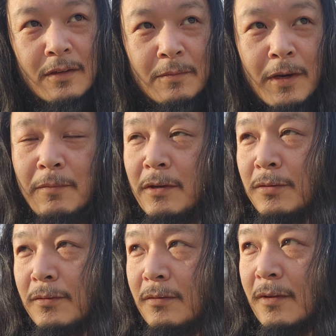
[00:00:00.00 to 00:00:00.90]
I mean,
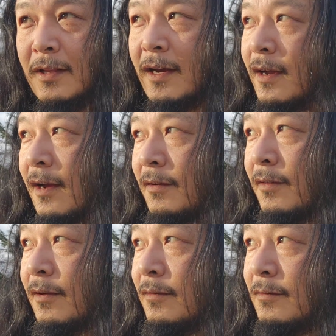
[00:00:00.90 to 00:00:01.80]
who, like, I don't
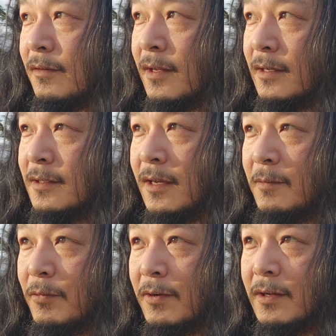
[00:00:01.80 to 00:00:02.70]
know, like
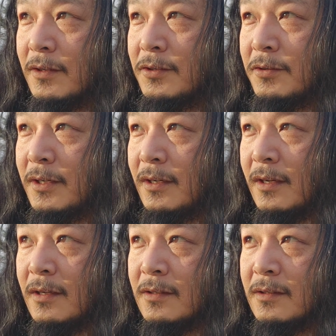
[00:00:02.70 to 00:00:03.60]
skateboard industry
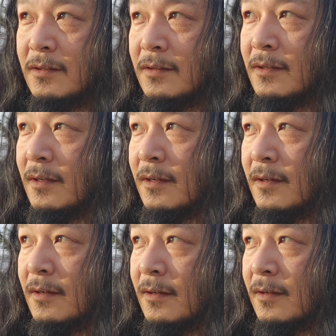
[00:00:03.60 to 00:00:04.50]
is
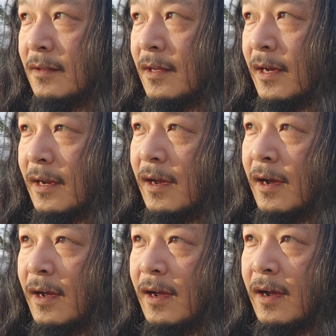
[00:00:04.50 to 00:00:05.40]
like,
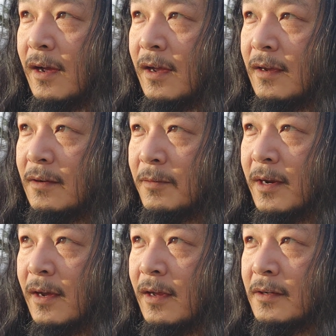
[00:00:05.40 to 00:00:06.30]
I when
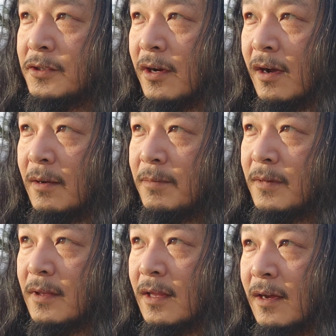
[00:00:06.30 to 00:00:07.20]
I had a shop,
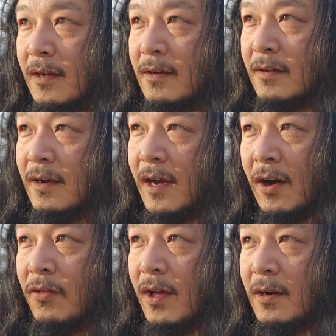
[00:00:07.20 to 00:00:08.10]
like a
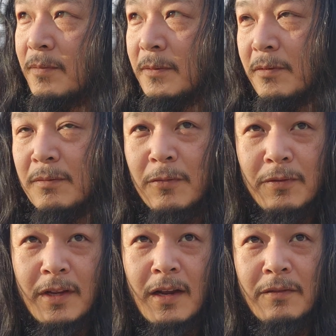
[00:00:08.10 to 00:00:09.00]
lot of people, more
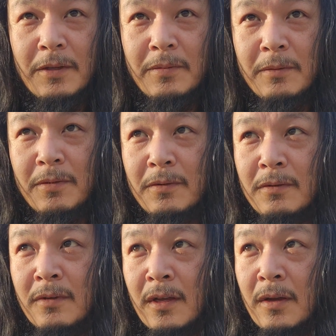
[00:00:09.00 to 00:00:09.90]
than half the people,
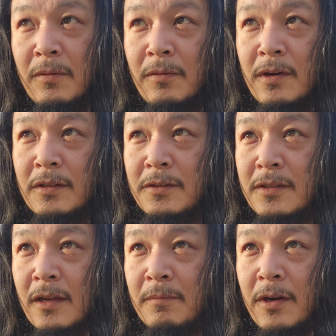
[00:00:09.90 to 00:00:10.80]
wanted to
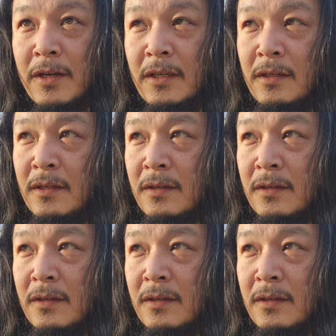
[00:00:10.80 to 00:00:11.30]
save money.